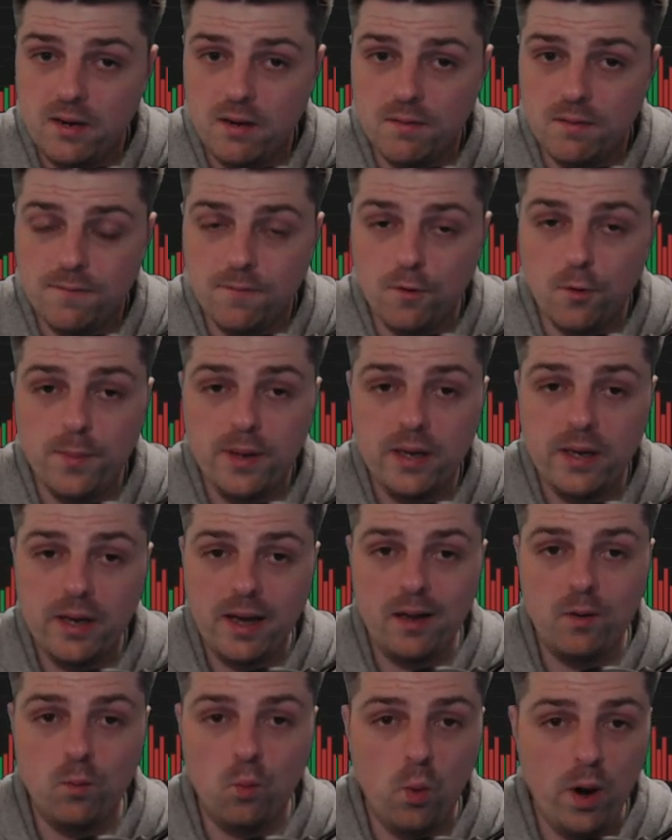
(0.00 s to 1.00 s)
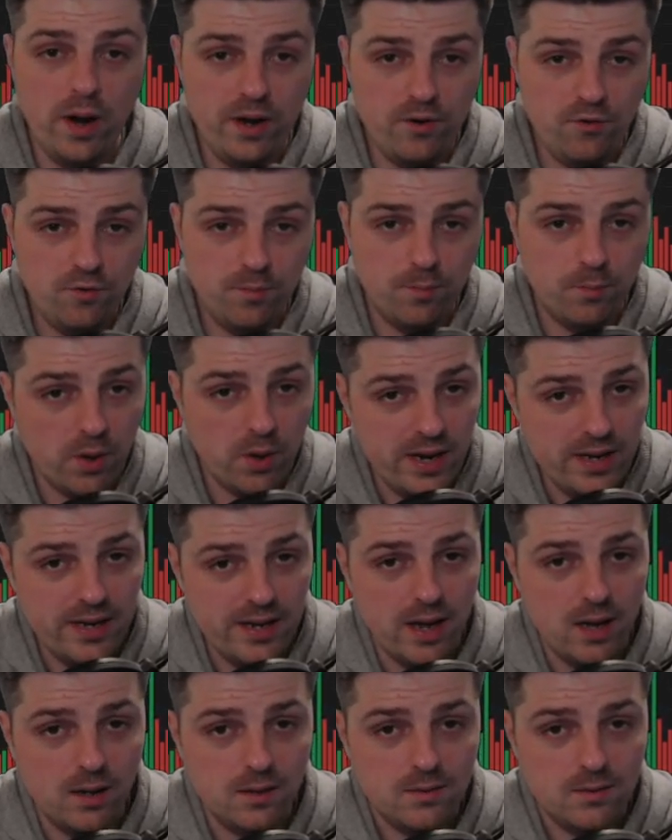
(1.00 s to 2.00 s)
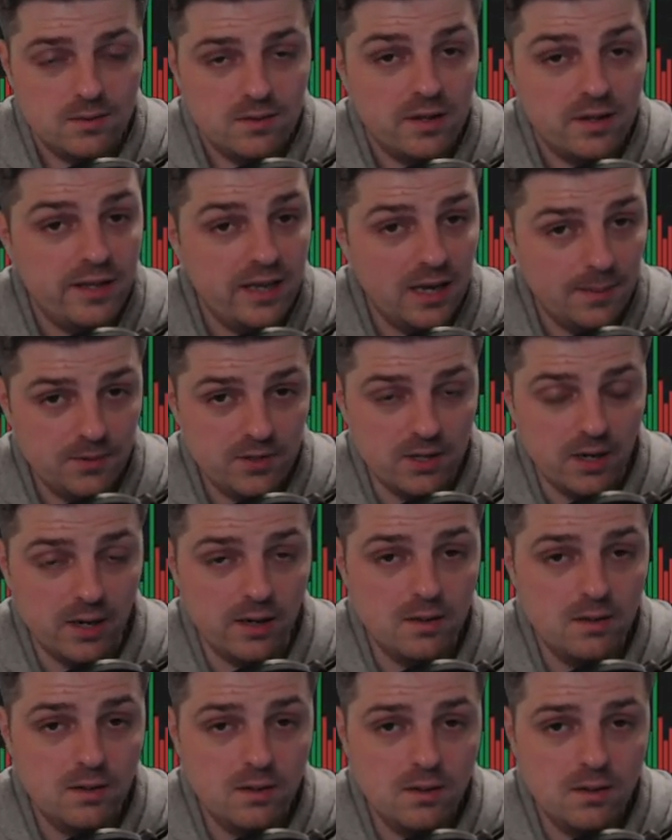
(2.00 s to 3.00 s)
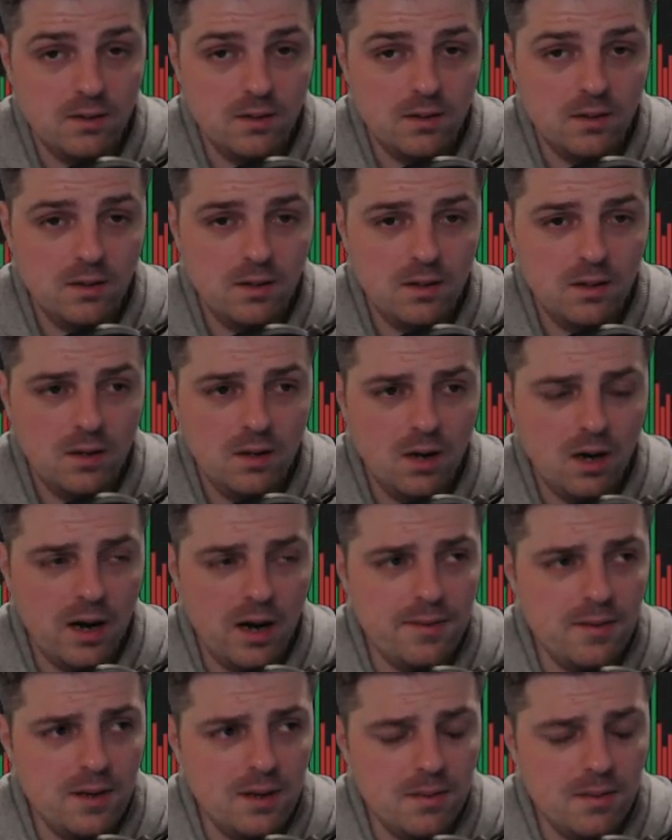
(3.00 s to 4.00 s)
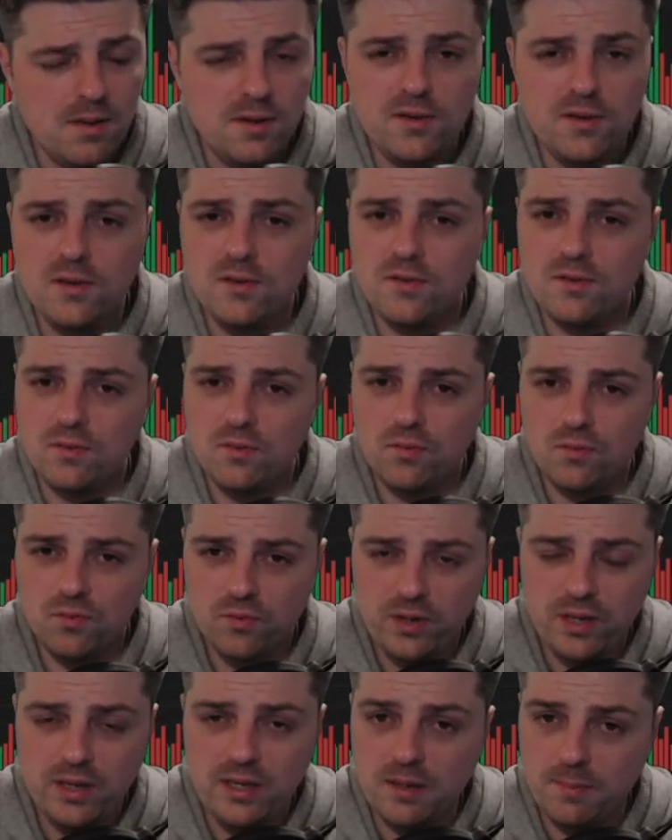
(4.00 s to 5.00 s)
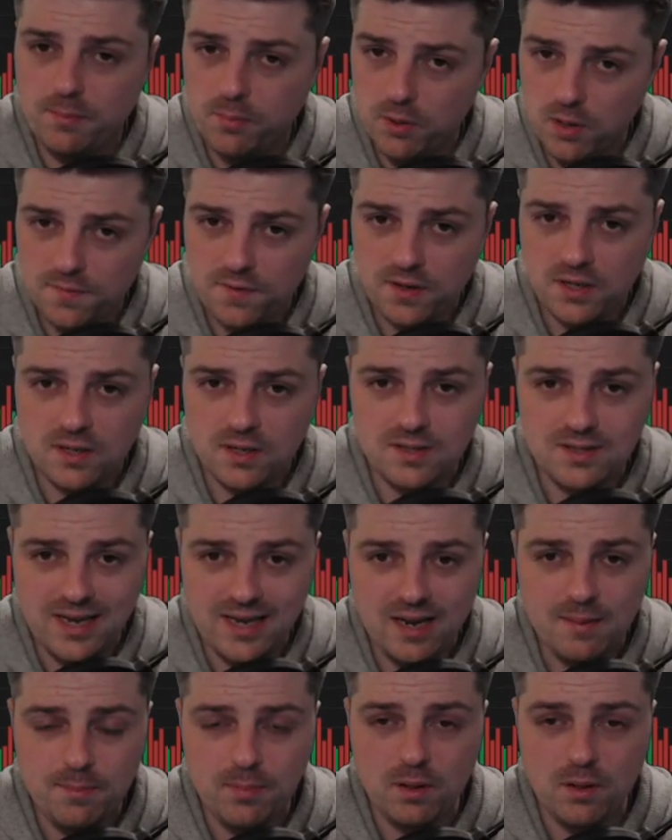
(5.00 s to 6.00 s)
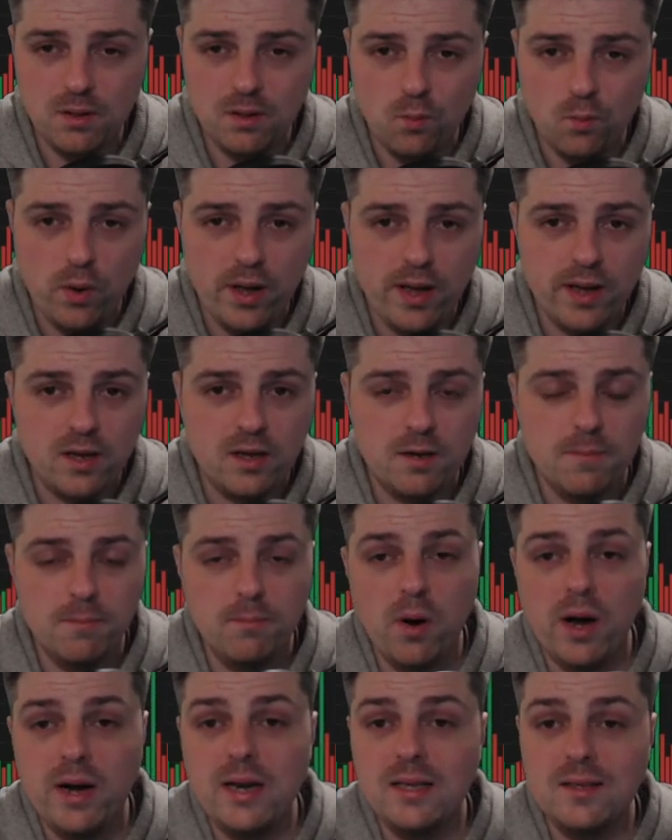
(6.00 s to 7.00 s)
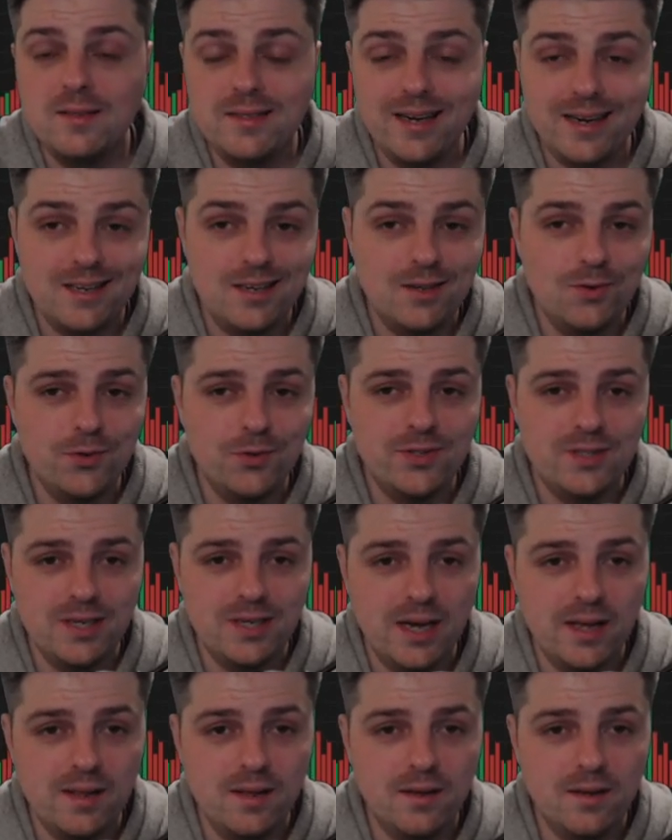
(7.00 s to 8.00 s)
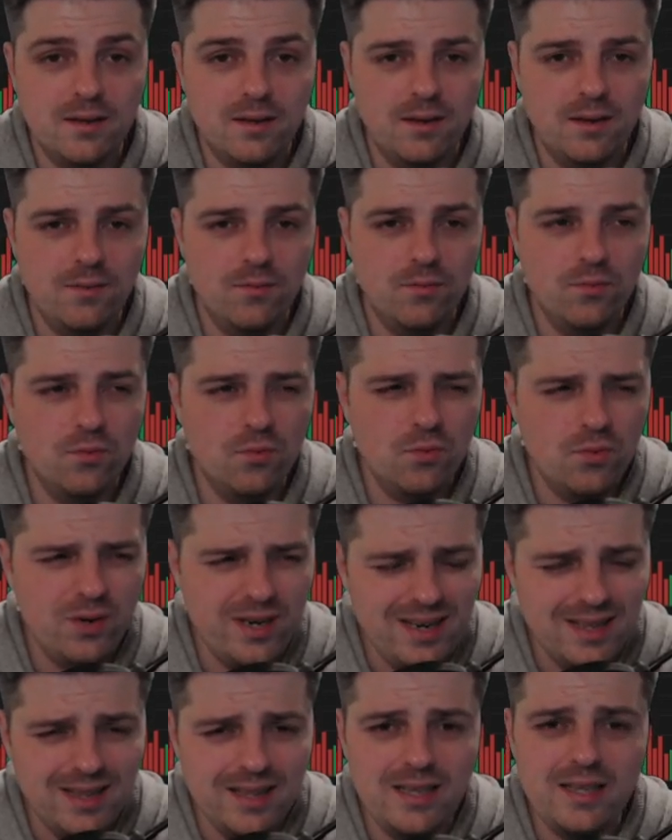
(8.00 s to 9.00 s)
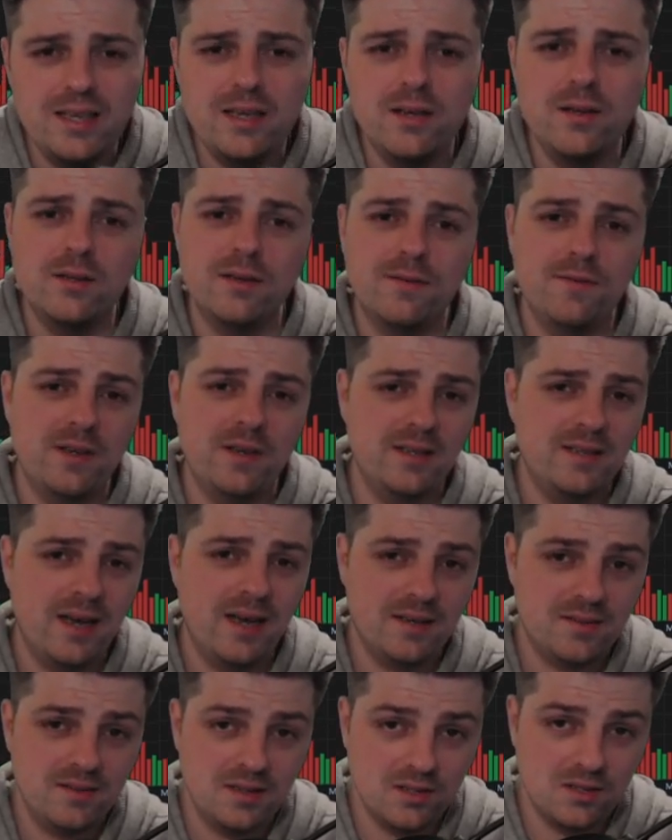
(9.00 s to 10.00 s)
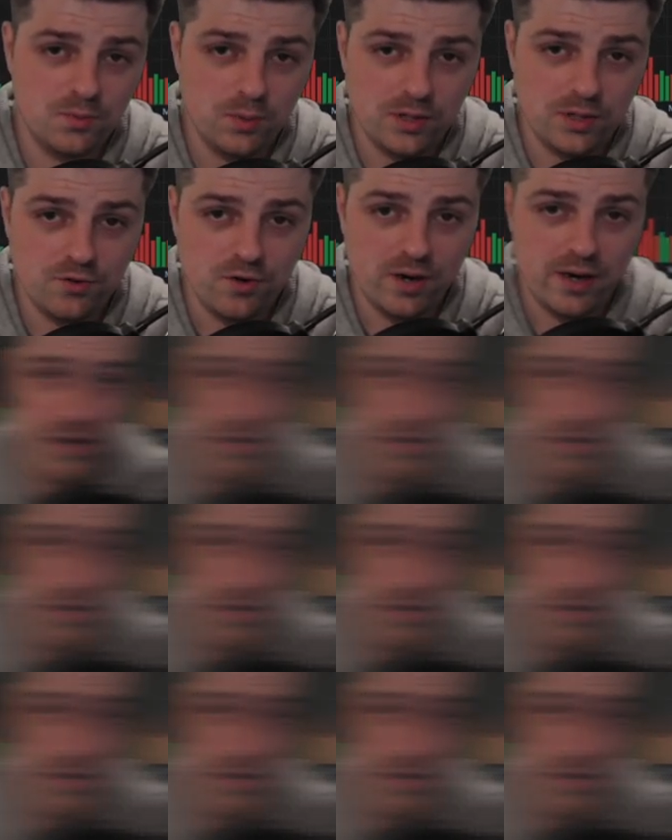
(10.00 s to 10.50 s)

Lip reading: forming a wedge breakout to the upside. I think this is really a perfect example where combining technicals together can really yield a fantastic swing trade.